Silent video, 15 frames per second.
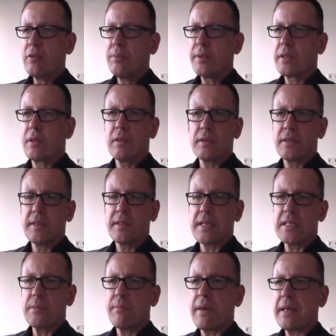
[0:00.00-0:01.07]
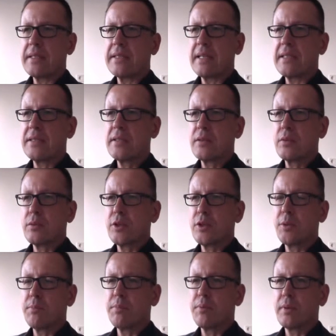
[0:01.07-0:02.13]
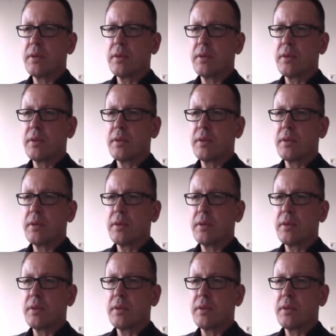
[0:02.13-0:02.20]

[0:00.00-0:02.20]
because it doesn't make sense to ship